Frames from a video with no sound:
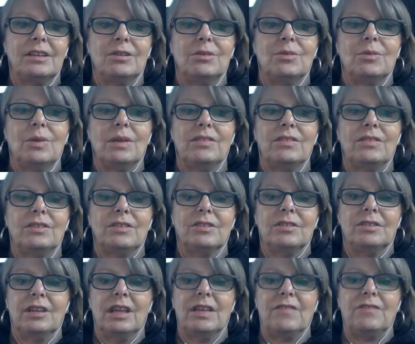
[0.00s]

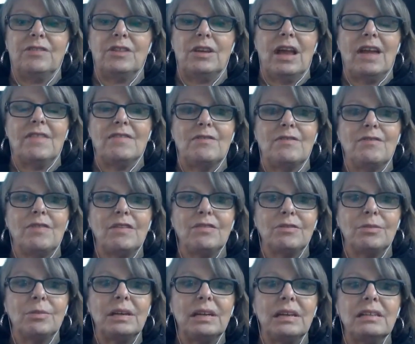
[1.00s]
whether if you have a
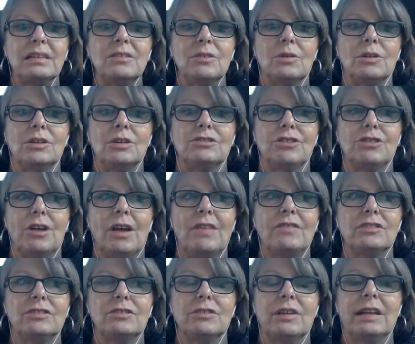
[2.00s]
fifth wheel or a
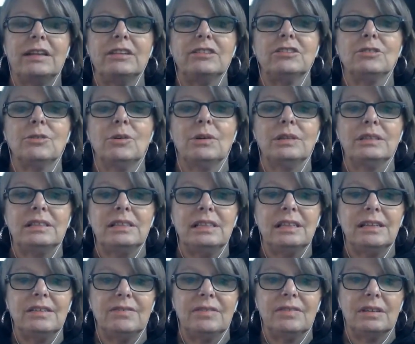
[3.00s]
travel trailer, you're going to need
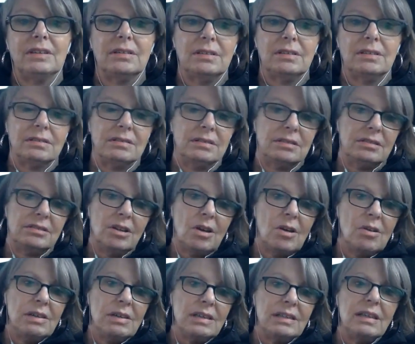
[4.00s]
a vehicle to
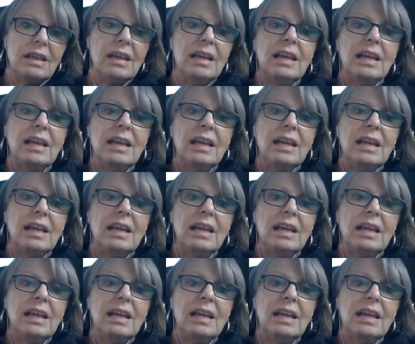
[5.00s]
tow it.